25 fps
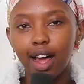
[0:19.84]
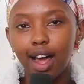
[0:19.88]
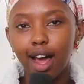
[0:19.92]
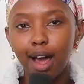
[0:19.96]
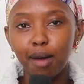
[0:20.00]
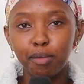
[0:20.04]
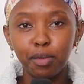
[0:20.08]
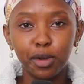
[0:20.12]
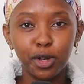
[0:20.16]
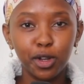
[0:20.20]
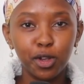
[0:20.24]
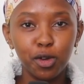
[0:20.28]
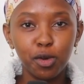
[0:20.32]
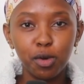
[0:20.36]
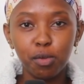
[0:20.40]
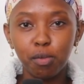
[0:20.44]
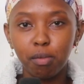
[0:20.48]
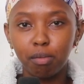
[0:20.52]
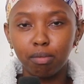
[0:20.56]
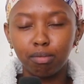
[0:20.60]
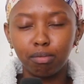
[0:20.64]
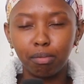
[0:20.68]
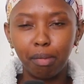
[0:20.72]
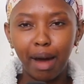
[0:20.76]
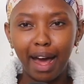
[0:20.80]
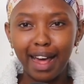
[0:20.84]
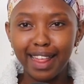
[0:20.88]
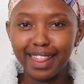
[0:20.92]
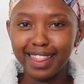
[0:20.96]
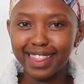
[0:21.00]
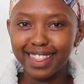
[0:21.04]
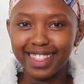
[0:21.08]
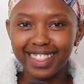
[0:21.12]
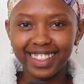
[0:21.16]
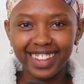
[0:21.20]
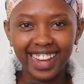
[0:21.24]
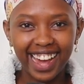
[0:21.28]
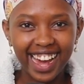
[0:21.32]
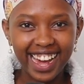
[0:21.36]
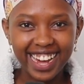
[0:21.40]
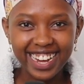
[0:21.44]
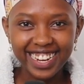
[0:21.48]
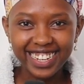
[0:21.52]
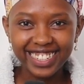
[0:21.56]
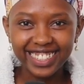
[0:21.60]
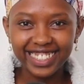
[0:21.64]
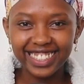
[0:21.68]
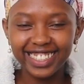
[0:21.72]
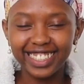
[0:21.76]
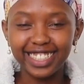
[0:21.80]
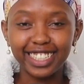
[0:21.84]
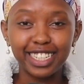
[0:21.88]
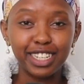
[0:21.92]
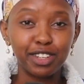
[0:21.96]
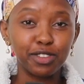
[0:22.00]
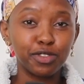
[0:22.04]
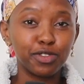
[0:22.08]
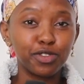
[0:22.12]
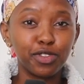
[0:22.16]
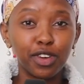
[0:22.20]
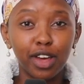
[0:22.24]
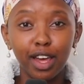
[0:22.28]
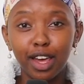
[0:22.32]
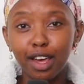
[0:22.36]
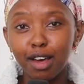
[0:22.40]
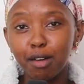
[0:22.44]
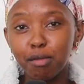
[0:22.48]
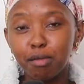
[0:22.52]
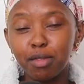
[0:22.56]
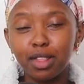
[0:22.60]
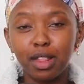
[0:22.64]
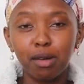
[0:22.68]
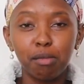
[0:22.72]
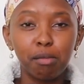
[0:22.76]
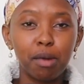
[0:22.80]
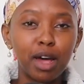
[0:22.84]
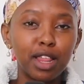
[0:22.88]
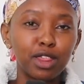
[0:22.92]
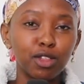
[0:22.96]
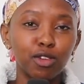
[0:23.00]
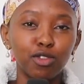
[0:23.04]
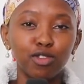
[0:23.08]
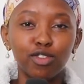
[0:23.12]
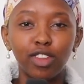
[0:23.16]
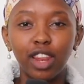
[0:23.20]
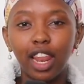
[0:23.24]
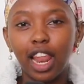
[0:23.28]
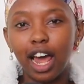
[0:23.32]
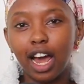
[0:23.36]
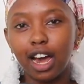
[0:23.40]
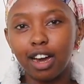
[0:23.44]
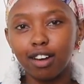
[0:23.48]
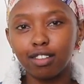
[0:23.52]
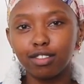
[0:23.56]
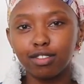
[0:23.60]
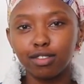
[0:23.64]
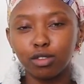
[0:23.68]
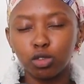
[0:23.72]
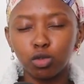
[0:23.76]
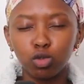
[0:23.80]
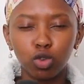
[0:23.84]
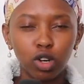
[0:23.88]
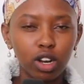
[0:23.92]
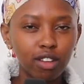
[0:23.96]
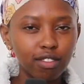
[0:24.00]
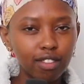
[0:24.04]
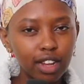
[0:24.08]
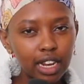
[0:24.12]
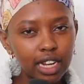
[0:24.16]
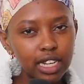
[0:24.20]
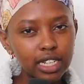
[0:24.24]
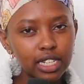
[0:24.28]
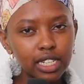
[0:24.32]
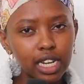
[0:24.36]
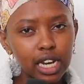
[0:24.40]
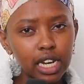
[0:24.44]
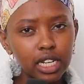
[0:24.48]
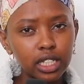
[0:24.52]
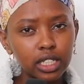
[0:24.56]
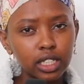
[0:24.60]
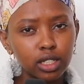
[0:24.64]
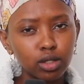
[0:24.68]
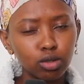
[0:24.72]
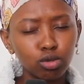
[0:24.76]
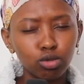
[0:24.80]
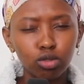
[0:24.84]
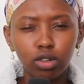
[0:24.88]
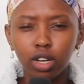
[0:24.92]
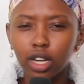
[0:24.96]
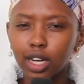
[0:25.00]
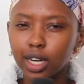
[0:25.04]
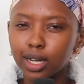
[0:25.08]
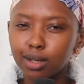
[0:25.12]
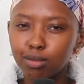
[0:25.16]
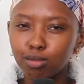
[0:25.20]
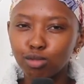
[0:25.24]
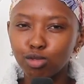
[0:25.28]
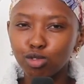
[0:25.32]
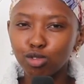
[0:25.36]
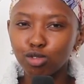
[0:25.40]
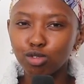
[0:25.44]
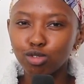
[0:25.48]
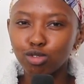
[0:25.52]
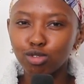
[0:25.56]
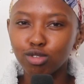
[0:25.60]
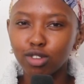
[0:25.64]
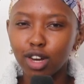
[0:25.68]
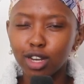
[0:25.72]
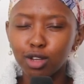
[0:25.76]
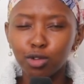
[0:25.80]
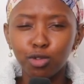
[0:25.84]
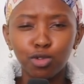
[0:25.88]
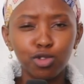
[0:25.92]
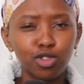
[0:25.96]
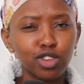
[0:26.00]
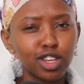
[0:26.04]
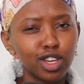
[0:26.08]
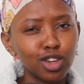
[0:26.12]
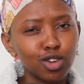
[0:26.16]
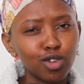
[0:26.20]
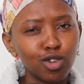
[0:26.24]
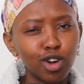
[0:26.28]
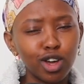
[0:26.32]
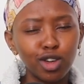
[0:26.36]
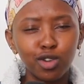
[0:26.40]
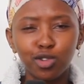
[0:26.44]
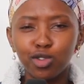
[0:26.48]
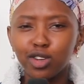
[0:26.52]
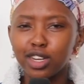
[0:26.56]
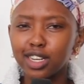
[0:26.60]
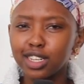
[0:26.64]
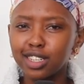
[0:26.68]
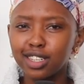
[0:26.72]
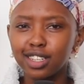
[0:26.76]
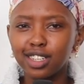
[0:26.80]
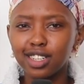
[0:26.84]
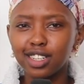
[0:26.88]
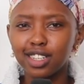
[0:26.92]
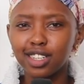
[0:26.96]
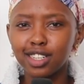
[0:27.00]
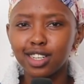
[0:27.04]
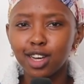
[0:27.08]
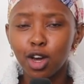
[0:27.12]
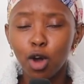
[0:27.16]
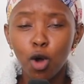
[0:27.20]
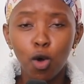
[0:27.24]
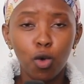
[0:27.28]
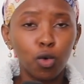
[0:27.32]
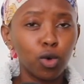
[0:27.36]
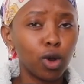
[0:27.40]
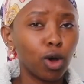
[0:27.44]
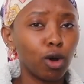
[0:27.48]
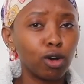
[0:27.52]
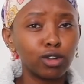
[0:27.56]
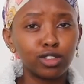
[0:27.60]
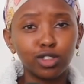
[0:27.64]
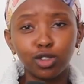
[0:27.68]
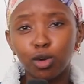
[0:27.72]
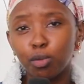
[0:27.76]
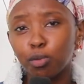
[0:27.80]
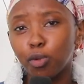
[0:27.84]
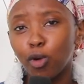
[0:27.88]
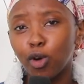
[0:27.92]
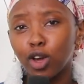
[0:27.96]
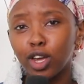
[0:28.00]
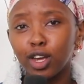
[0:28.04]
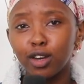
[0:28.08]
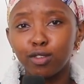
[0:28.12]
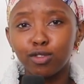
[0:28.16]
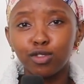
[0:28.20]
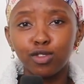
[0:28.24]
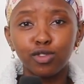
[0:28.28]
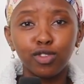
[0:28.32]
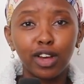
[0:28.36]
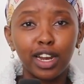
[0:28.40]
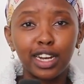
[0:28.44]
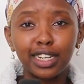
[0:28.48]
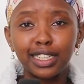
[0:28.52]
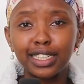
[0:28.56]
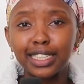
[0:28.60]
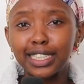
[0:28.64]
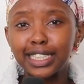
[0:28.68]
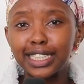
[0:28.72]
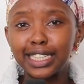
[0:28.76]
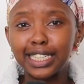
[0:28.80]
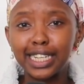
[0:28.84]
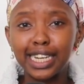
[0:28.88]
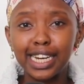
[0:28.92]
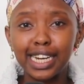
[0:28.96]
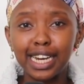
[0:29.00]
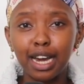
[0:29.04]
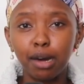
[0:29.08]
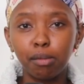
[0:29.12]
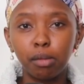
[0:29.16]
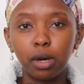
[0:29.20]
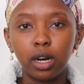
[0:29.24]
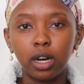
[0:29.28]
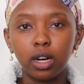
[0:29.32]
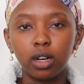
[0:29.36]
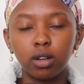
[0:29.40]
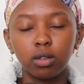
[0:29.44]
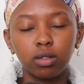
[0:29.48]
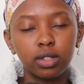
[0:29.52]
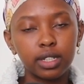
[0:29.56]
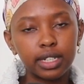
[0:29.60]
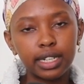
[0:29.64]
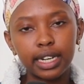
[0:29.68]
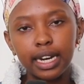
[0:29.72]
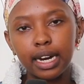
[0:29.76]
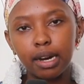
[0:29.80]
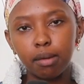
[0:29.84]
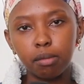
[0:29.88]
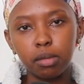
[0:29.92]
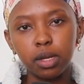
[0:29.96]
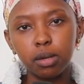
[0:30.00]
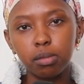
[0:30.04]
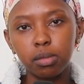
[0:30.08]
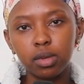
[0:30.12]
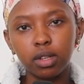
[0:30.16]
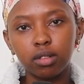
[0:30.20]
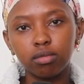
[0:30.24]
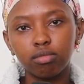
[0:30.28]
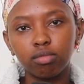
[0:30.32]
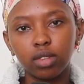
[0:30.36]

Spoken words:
Happy new month, guys. Ni Feb, the month of love. Ukona Valentine's, ukona come to. Are you single? Are you dating? Unangoja kupewa gift Valentine's Day ama when it come in.